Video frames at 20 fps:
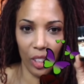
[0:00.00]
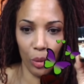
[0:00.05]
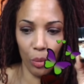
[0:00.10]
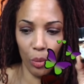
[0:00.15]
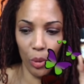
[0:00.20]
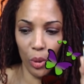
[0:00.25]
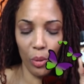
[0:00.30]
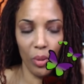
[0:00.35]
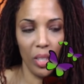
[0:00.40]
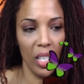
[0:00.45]

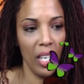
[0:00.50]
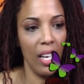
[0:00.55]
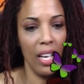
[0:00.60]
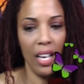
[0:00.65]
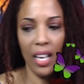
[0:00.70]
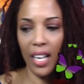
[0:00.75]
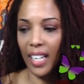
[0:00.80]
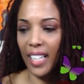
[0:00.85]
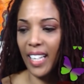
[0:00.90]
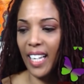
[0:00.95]
root.
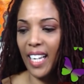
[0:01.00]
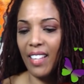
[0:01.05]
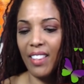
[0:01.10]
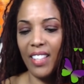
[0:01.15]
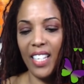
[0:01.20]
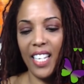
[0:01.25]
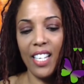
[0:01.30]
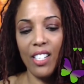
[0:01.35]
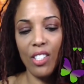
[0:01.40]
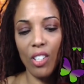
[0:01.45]
Again,
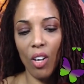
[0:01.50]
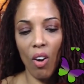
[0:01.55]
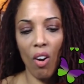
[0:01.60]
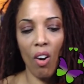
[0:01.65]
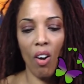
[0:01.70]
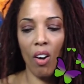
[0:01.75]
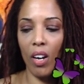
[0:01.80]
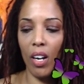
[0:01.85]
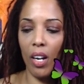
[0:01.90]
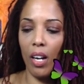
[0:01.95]
these
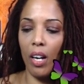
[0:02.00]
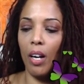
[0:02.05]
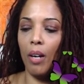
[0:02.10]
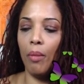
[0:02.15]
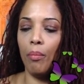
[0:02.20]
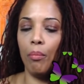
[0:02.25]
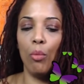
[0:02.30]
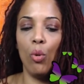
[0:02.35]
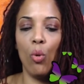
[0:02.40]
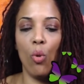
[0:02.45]
are
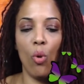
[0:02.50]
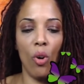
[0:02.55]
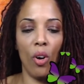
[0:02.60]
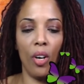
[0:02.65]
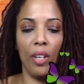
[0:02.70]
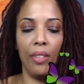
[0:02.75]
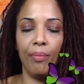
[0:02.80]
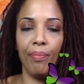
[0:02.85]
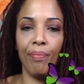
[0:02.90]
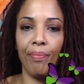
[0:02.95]

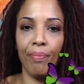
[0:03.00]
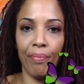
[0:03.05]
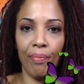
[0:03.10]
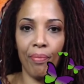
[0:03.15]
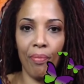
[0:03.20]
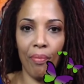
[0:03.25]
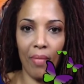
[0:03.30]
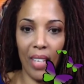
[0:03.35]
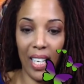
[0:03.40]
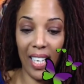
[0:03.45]
more
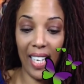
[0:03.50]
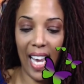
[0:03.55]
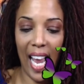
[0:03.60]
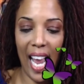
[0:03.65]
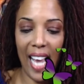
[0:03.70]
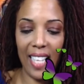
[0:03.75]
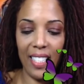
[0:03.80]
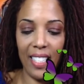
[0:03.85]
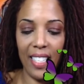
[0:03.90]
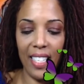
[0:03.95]

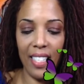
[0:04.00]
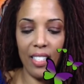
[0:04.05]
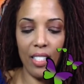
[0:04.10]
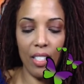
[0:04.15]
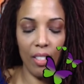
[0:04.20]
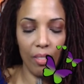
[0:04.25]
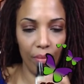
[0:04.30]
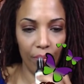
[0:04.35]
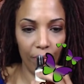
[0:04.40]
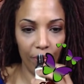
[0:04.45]
gaseous.
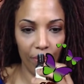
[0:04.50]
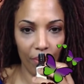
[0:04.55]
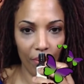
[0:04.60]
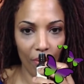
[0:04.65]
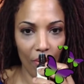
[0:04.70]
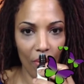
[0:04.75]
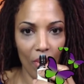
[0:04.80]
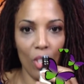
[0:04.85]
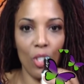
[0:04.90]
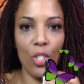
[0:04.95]

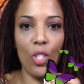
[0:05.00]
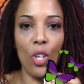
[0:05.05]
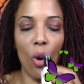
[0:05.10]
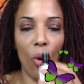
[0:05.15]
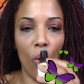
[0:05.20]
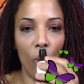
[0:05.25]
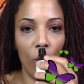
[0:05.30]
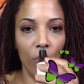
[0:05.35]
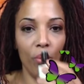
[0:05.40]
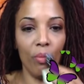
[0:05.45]

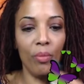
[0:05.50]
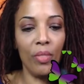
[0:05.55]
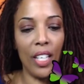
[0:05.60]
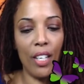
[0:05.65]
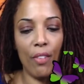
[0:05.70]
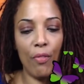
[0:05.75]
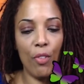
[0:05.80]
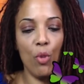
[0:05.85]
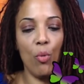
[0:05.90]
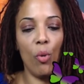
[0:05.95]
So
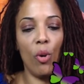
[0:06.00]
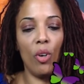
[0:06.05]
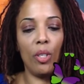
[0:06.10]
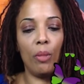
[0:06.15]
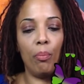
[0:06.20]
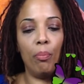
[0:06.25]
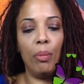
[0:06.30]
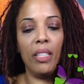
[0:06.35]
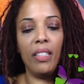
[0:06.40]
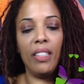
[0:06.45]
if you were to
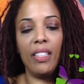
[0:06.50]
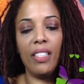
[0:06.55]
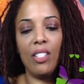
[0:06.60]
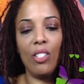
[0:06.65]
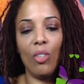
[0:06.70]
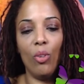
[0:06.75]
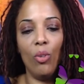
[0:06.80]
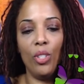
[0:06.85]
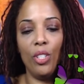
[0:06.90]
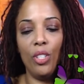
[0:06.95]
put this
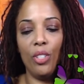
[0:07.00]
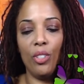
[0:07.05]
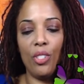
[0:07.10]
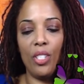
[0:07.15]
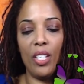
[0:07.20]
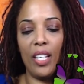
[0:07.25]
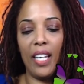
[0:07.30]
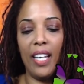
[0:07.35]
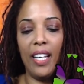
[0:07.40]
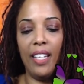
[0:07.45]
on your
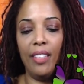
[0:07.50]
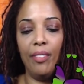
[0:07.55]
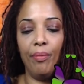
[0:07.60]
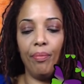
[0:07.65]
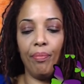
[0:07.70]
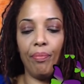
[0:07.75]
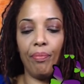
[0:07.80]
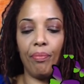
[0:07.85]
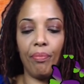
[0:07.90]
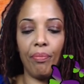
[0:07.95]
skin,
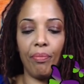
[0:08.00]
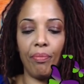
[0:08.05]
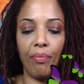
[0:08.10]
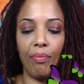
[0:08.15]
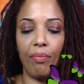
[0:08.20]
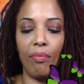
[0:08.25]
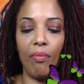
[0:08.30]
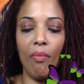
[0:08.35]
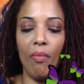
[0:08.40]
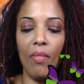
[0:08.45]

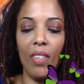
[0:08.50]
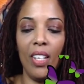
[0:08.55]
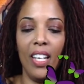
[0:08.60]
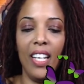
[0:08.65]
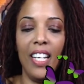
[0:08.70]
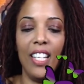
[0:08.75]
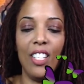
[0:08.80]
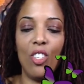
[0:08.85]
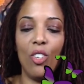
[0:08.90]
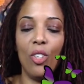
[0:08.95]

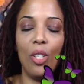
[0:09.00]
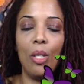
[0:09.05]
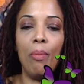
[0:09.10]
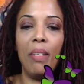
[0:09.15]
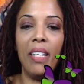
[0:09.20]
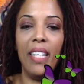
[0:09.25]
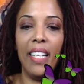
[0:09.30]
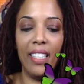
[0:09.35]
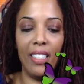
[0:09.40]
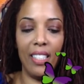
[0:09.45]
it's going to
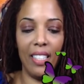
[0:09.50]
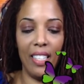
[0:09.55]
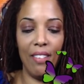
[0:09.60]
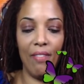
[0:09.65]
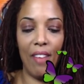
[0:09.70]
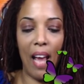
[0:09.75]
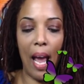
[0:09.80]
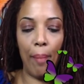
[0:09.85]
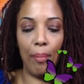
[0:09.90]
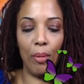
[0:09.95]
begin to
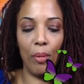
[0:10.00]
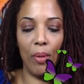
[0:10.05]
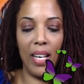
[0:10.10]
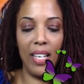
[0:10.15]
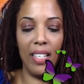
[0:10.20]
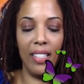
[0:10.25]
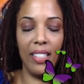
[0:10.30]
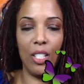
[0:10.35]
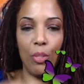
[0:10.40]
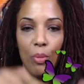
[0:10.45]
evaporate.
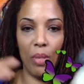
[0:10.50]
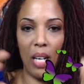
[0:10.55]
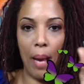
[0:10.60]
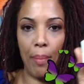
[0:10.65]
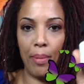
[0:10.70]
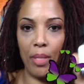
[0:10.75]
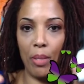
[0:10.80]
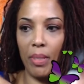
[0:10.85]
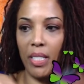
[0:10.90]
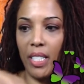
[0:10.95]
And this one
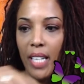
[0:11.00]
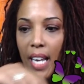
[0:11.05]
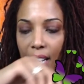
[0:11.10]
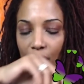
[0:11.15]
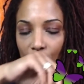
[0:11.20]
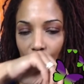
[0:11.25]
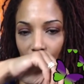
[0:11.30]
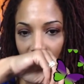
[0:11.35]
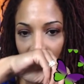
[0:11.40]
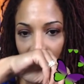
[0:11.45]
happens to be
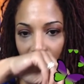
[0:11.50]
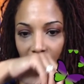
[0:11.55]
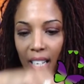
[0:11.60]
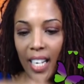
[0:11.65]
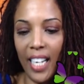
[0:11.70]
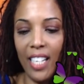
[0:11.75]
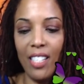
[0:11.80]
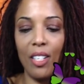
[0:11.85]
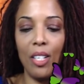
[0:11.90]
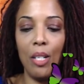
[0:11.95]
tangerine.
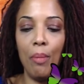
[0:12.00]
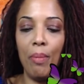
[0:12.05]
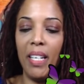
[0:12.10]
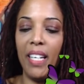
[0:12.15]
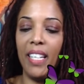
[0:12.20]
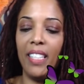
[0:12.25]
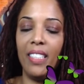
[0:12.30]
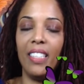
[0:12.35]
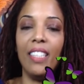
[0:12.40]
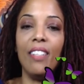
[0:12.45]
It's going to
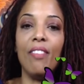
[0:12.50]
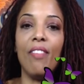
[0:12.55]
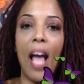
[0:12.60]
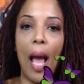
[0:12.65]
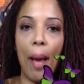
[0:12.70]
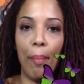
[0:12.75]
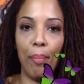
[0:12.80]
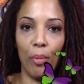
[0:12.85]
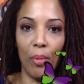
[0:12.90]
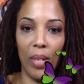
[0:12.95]
begin to
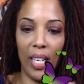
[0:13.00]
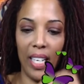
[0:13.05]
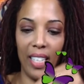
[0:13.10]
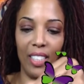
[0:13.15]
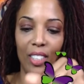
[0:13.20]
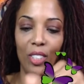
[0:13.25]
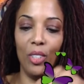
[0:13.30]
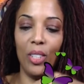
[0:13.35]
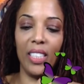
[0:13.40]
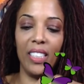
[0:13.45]
evaporate.
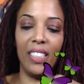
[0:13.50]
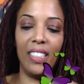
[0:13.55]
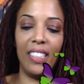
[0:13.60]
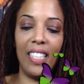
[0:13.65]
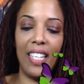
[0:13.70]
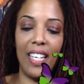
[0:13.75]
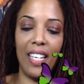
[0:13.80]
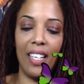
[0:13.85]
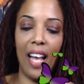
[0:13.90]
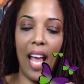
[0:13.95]
You can
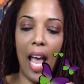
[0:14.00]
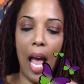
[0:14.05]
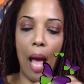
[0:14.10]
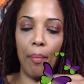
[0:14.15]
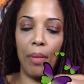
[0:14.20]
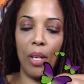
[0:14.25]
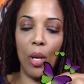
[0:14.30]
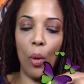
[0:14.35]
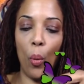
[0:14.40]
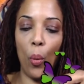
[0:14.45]
see it
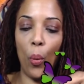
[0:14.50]
happening